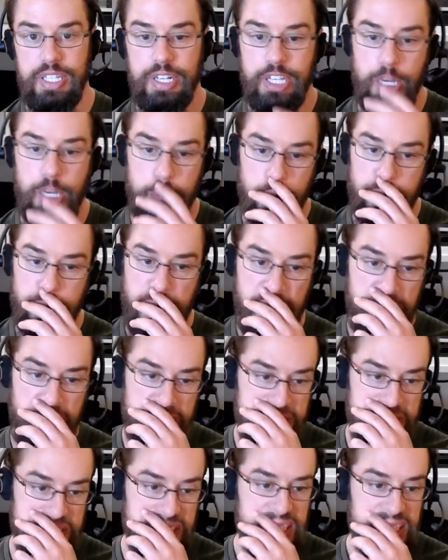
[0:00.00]
couple
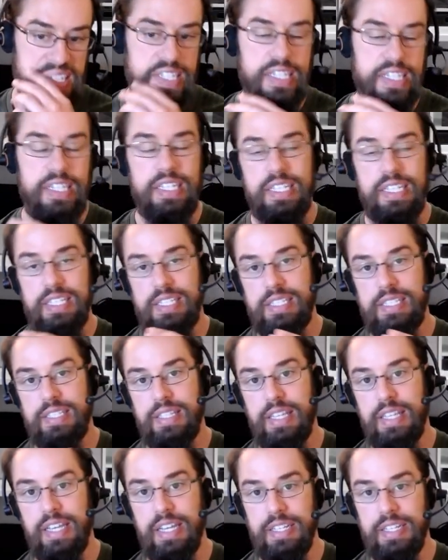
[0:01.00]
graphs, is
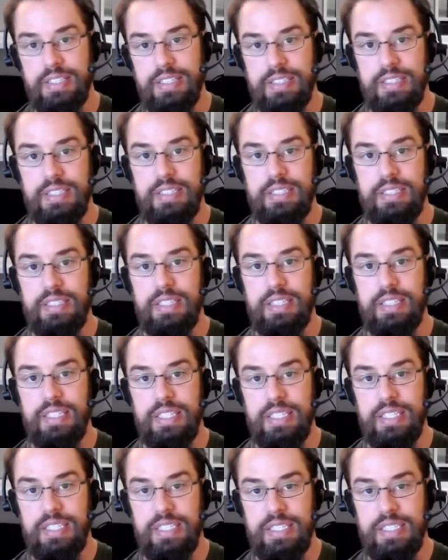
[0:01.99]
that
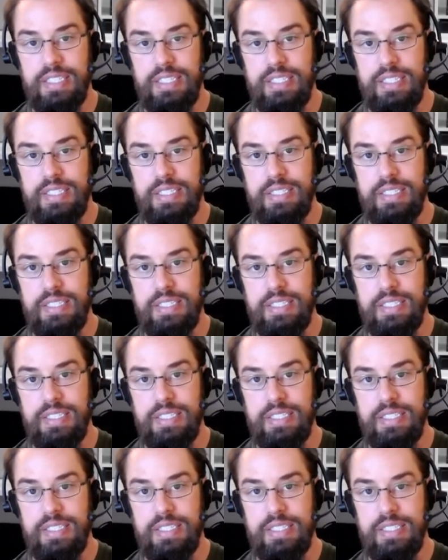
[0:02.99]
the